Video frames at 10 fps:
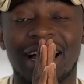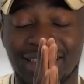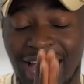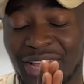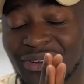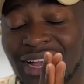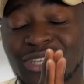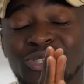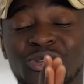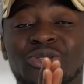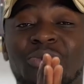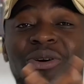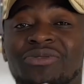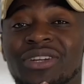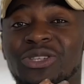Thank you guys so much
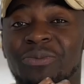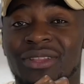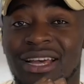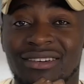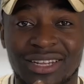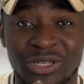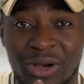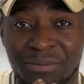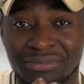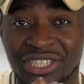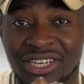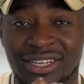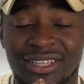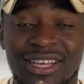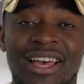for the support. I really do appreciate
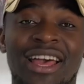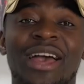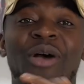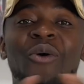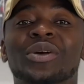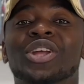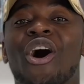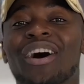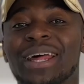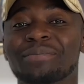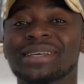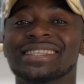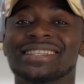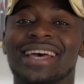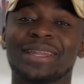it. With all that being
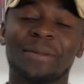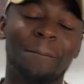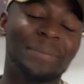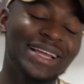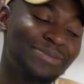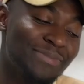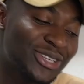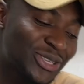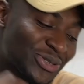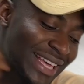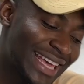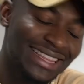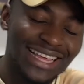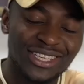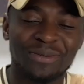said, please make sure to hit
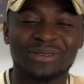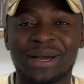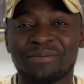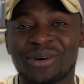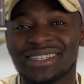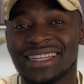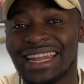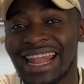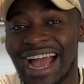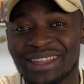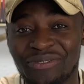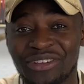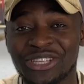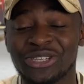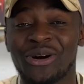that subscribe button, like the
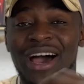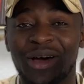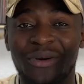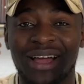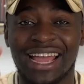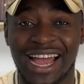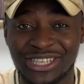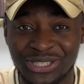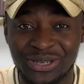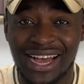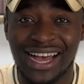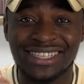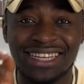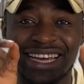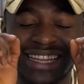video, and I'll catch you guys
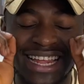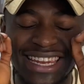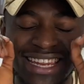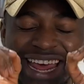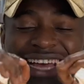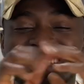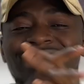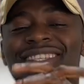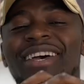in the next